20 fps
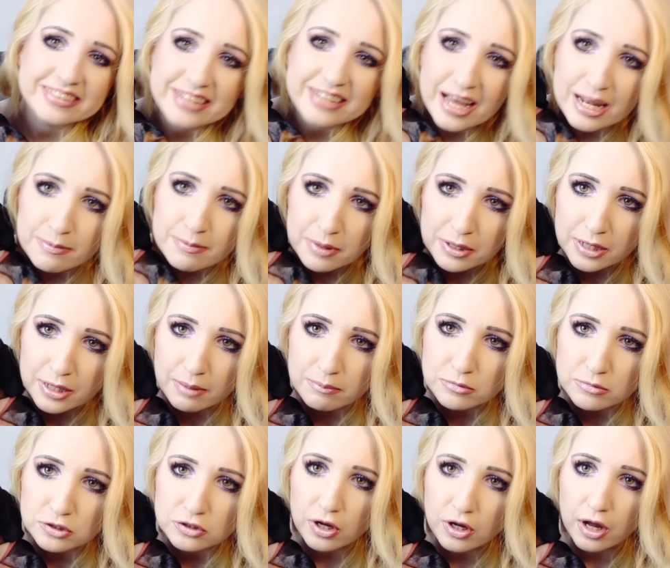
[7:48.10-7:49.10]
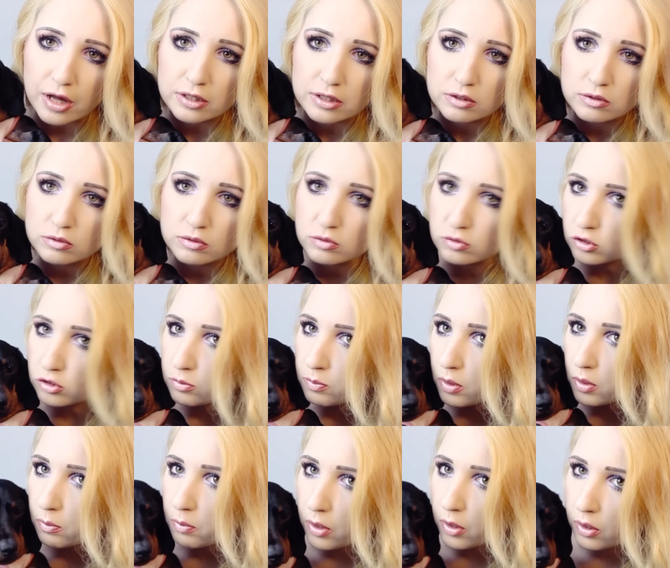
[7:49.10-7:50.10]
Tiny bit camera shy, which you
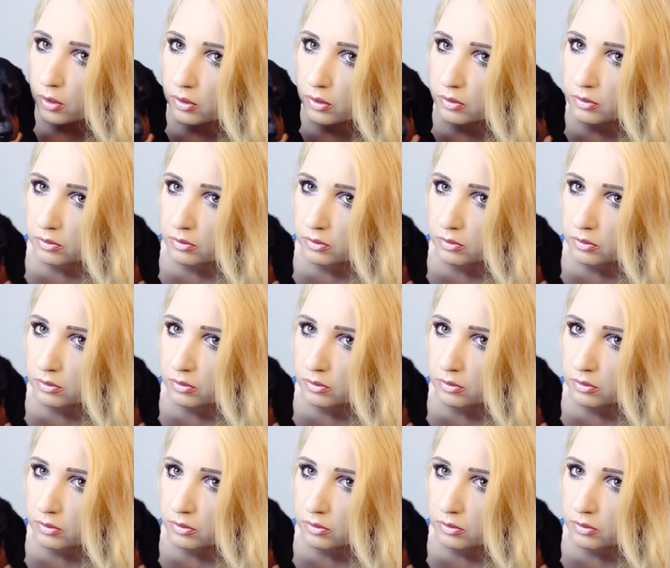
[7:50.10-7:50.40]
baby.